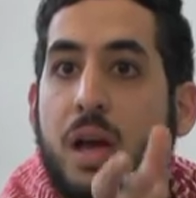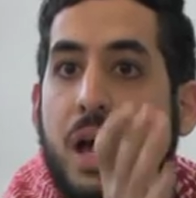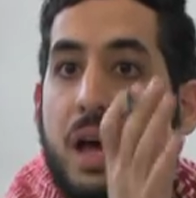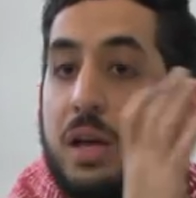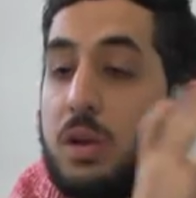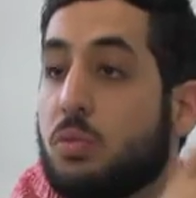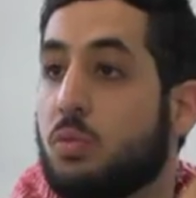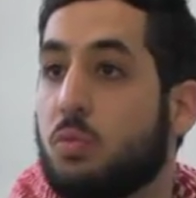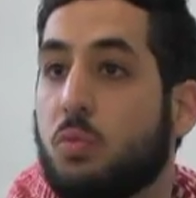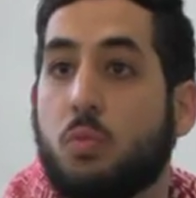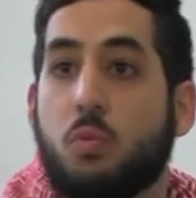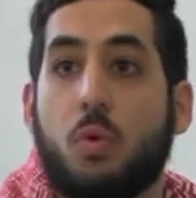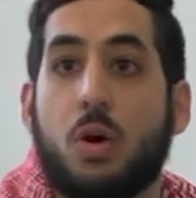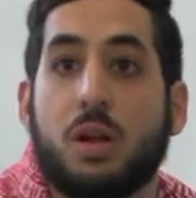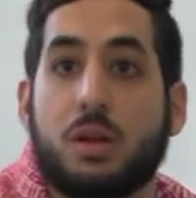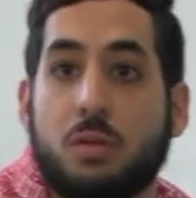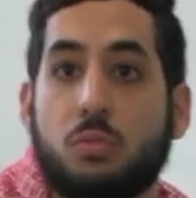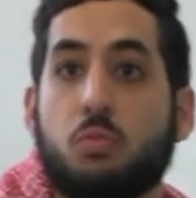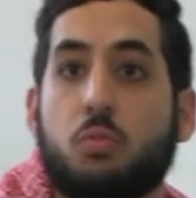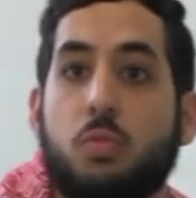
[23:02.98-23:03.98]
and
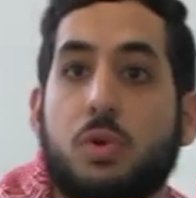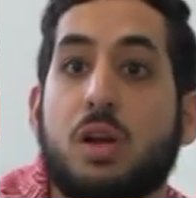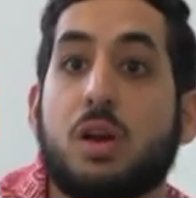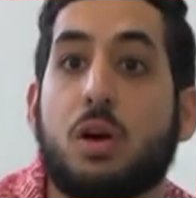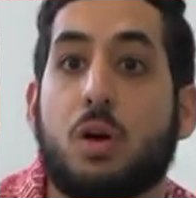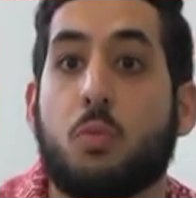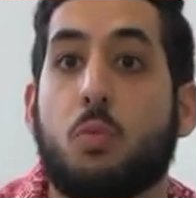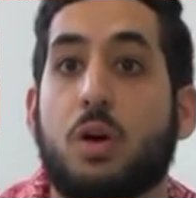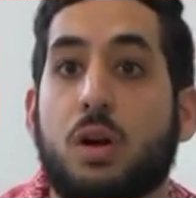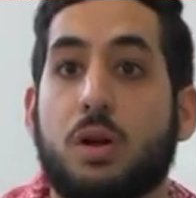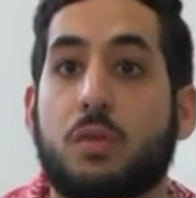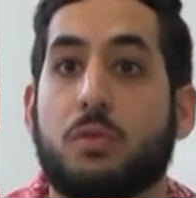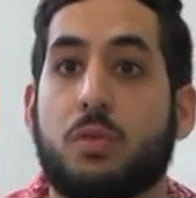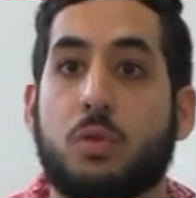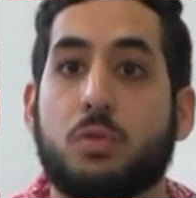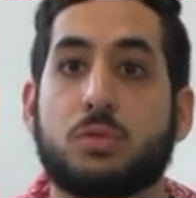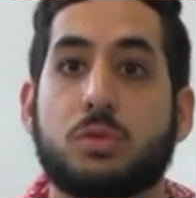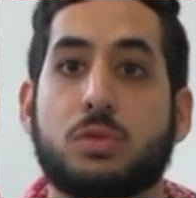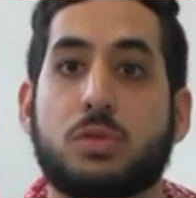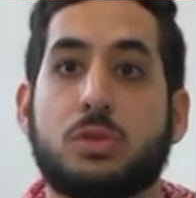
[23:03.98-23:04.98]
we are one of
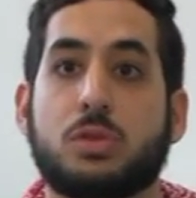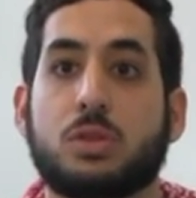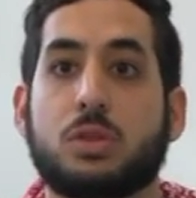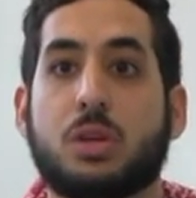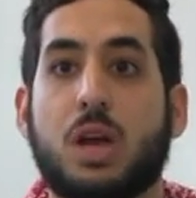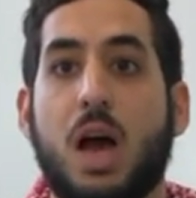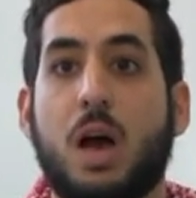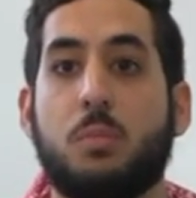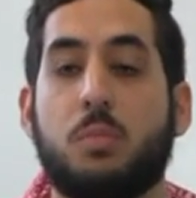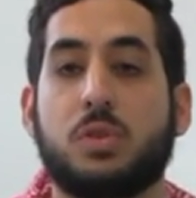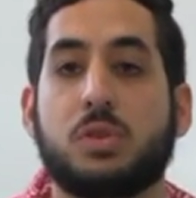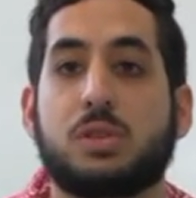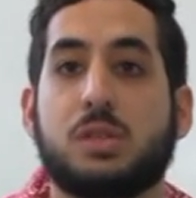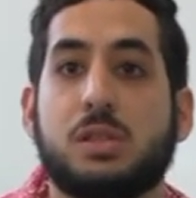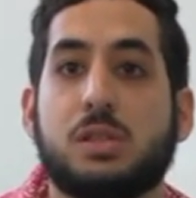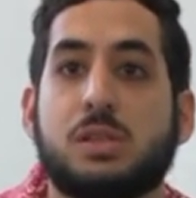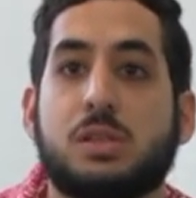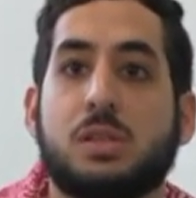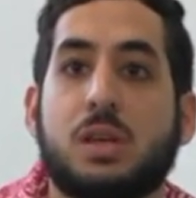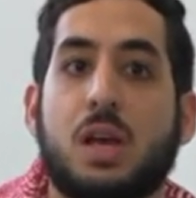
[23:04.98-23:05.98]
those
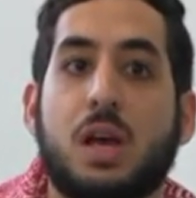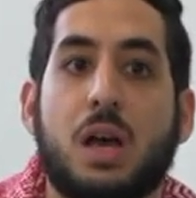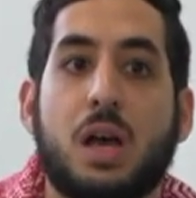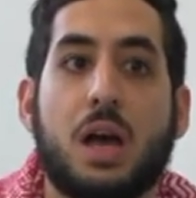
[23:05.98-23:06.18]
campuses.